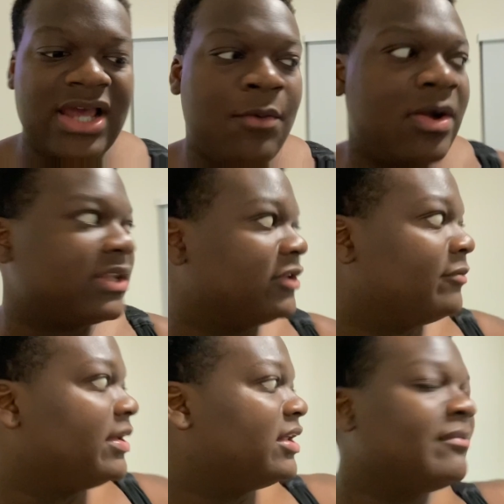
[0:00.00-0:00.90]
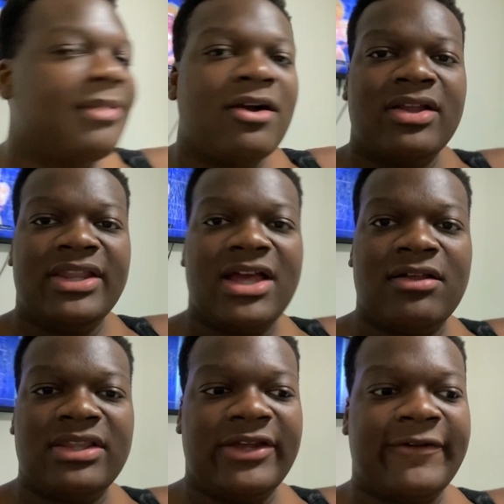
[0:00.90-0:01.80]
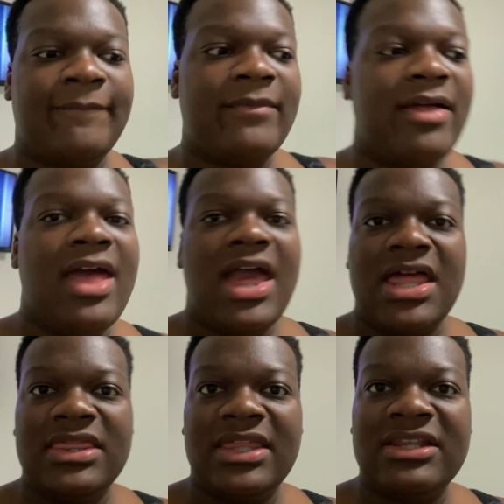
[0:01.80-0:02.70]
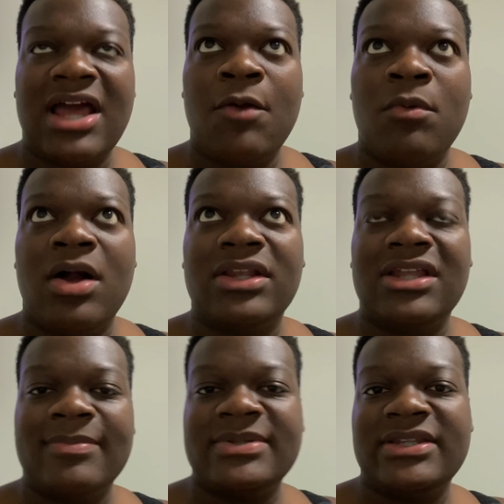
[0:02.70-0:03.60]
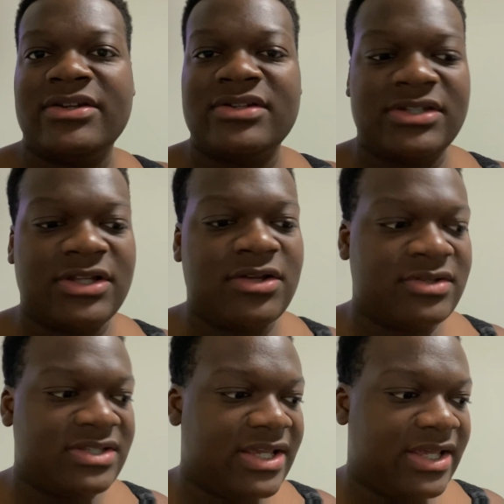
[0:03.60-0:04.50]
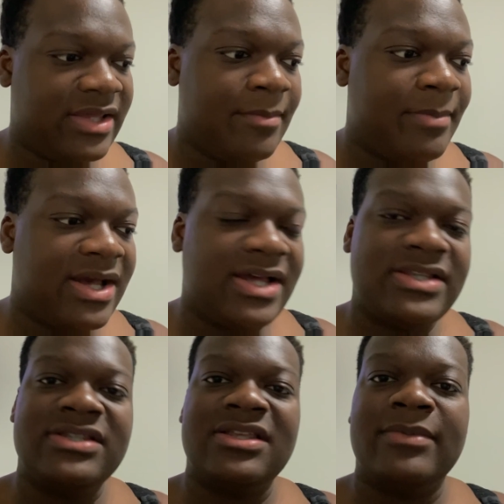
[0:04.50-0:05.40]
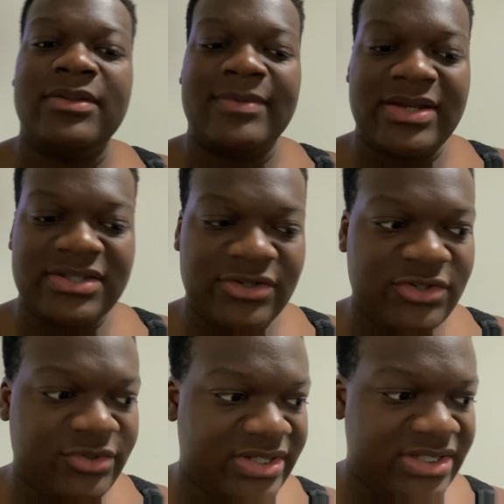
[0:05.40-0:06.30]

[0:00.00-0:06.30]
I walked a little bit on the balcony out there, and then I walked upstairs to go say bye to some of my surgery